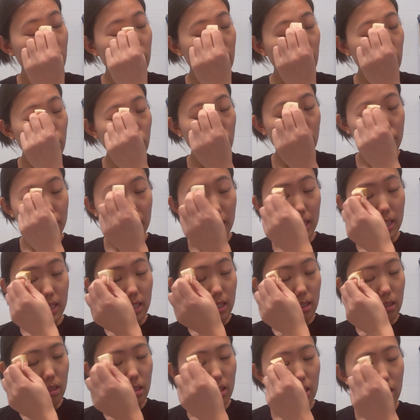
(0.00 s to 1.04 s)
the woman
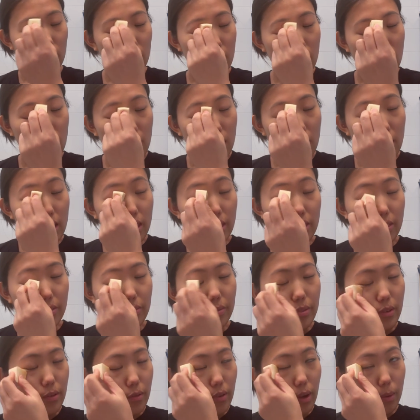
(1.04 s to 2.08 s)
that's
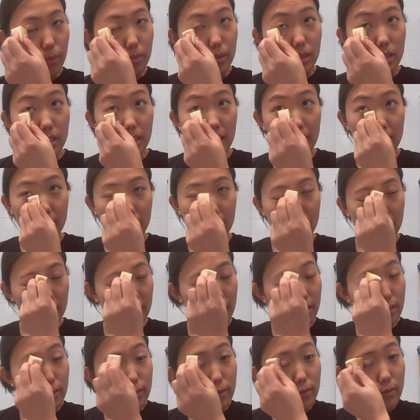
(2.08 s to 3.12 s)
the
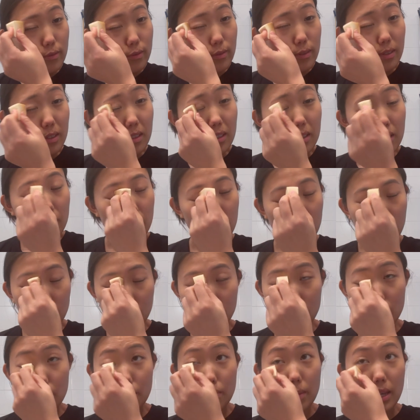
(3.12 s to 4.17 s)
representative,
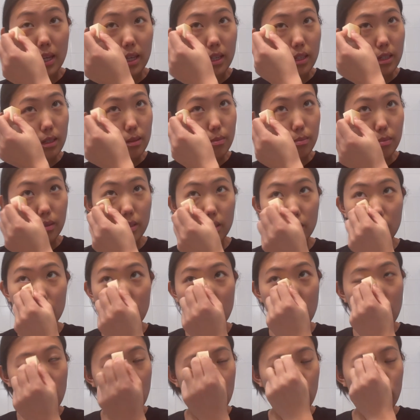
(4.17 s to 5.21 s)
the makeup
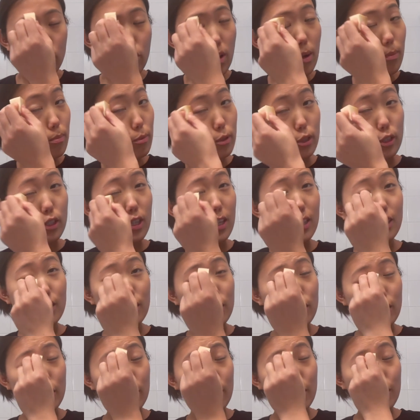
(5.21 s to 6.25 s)

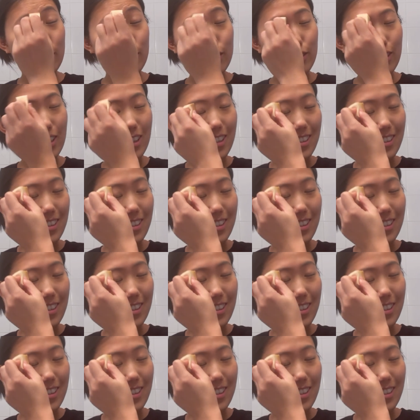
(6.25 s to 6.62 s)
representative